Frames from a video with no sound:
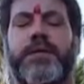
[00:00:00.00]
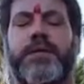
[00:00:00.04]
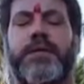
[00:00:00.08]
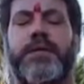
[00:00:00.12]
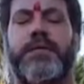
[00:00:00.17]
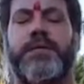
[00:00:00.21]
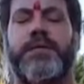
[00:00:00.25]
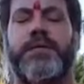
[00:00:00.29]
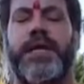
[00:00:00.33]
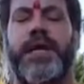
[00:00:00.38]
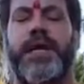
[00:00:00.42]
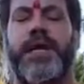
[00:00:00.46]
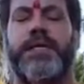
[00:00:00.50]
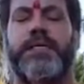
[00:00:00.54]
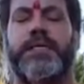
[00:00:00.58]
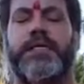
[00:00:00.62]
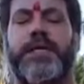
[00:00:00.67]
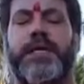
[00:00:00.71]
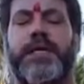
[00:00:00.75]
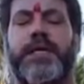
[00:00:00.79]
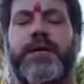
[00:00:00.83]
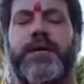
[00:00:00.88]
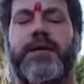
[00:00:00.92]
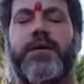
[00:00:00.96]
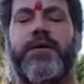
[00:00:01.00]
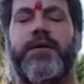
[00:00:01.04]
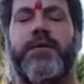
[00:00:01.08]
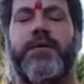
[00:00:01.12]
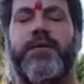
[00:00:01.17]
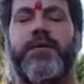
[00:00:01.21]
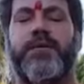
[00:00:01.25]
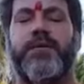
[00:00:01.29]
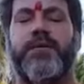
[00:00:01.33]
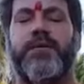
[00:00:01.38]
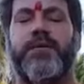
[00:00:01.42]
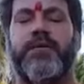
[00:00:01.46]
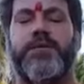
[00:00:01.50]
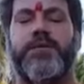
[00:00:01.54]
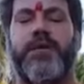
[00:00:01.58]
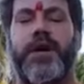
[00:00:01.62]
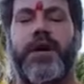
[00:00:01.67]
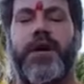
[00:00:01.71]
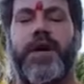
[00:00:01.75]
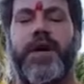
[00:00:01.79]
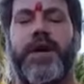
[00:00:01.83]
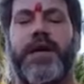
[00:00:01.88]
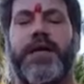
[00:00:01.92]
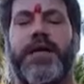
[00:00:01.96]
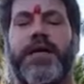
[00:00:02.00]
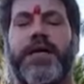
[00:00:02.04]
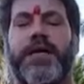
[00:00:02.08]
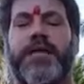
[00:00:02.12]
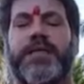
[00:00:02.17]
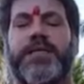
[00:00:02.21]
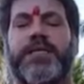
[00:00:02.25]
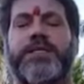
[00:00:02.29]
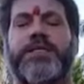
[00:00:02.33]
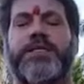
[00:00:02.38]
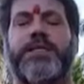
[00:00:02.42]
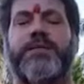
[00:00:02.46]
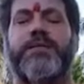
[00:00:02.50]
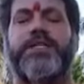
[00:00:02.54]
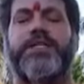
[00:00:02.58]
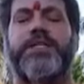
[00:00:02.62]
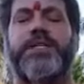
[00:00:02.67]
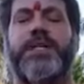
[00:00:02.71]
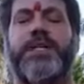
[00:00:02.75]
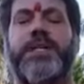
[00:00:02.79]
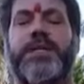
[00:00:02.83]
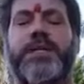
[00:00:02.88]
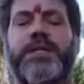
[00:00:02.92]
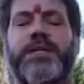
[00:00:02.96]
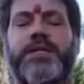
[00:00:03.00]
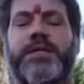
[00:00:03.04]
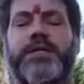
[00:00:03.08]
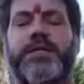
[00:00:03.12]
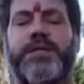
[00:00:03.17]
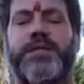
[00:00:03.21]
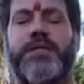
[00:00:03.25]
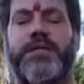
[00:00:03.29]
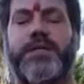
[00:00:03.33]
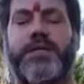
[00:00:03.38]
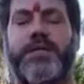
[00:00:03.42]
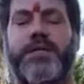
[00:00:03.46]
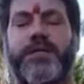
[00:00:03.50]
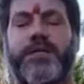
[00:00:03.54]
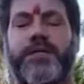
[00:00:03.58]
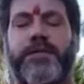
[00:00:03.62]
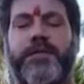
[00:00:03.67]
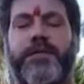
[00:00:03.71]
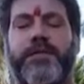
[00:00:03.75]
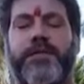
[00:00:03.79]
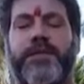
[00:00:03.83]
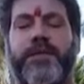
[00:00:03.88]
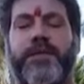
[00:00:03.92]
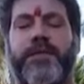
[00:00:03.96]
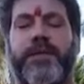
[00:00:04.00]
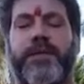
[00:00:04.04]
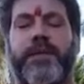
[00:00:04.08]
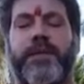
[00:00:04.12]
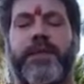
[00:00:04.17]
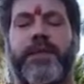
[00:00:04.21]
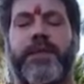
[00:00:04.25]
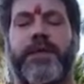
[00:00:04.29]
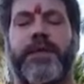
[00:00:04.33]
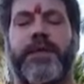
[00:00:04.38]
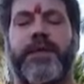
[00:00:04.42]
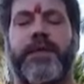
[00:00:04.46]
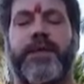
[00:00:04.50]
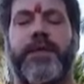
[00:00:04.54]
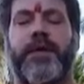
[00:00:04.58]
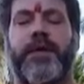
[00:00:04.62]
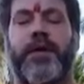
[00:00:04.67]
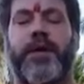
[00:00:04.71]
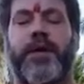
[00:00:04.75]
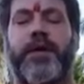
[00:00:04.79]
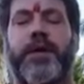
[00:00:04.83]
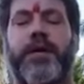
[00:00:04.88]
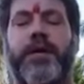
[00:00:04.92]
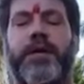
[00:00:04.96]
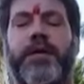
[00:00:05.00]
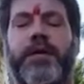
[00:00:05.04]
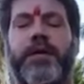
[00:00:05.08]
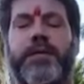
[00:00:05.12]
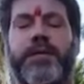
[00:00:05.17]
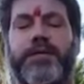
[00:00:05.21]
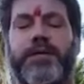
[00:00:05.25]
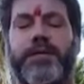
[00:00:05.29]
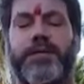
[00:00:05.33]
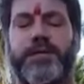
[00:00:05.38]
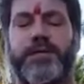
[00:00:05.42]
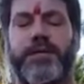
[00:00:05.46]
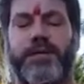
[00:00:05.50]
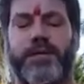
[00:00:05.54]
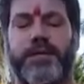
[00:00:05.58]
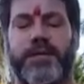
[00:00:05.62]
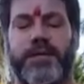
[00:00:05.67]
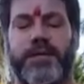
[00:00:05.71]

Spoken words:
relaxing your nose, your eyes, your cheeks, your ears.